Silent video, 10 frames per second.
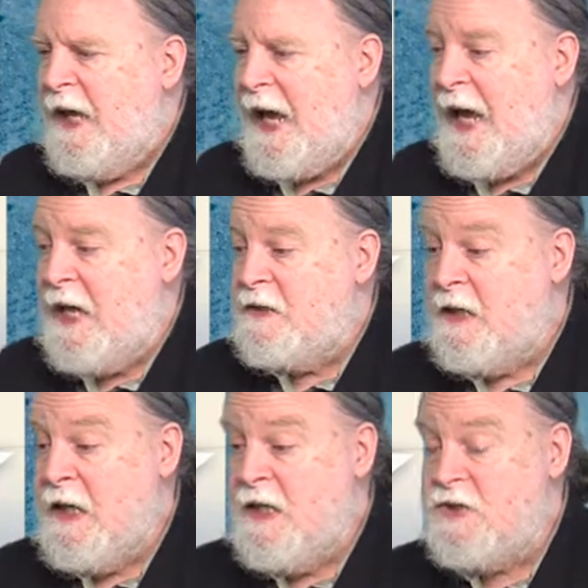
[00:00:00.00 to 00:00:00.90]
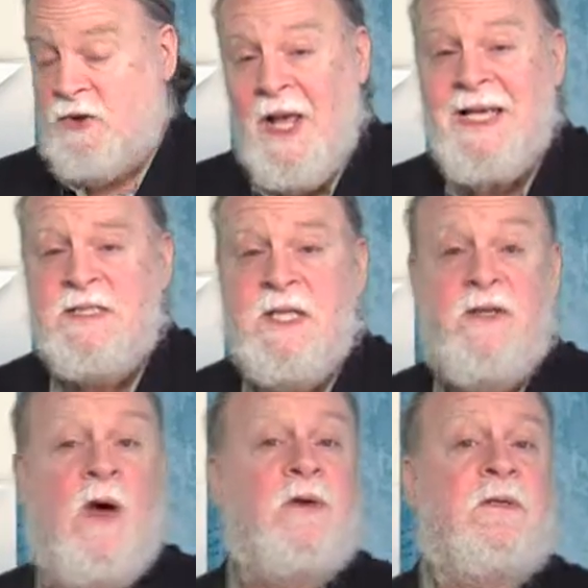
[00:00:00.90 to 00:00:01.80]
and is less than
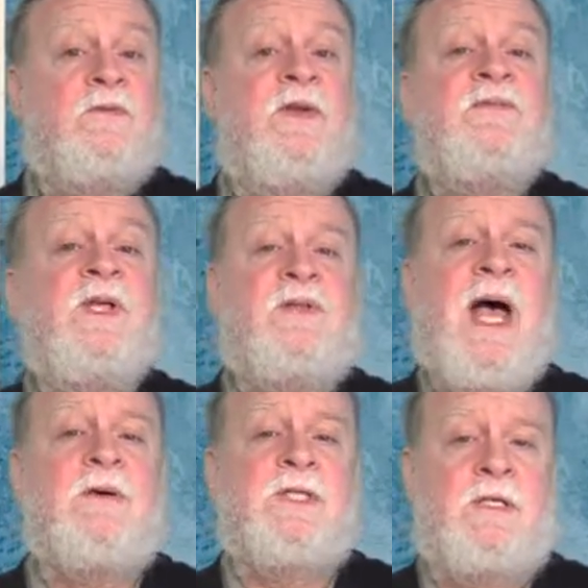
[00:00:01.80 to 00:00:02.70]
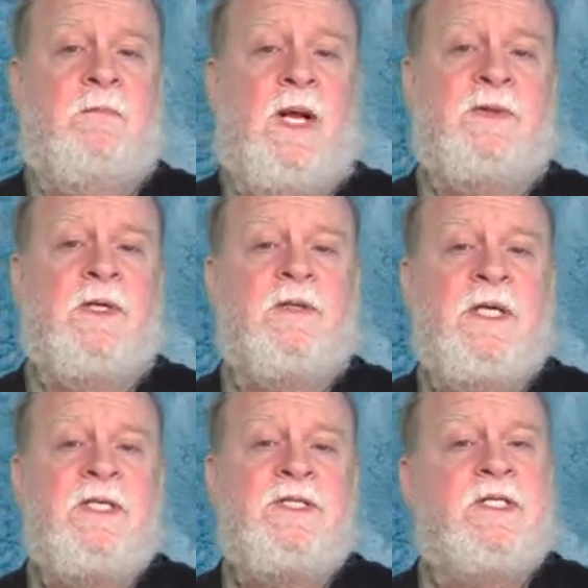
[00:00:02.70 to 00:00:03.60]
the one hundred fifty thousand a month that are
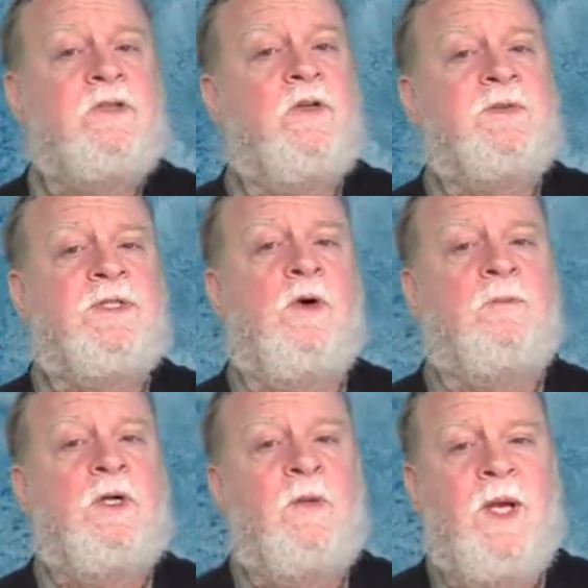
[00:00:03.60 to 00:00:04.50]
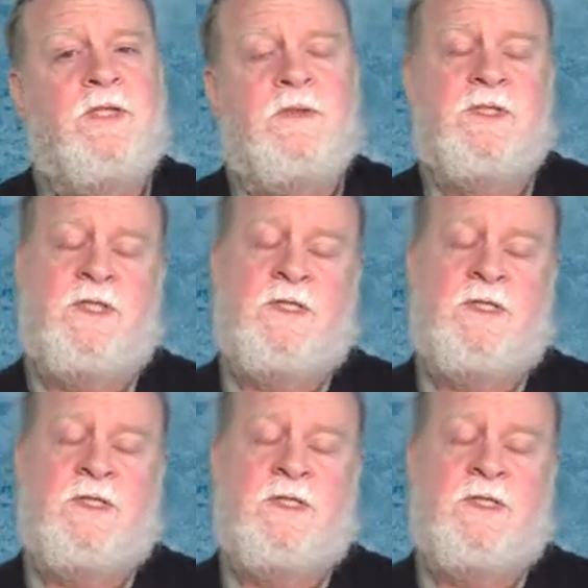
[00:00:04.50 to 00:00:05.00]
needed just to absorb new entrants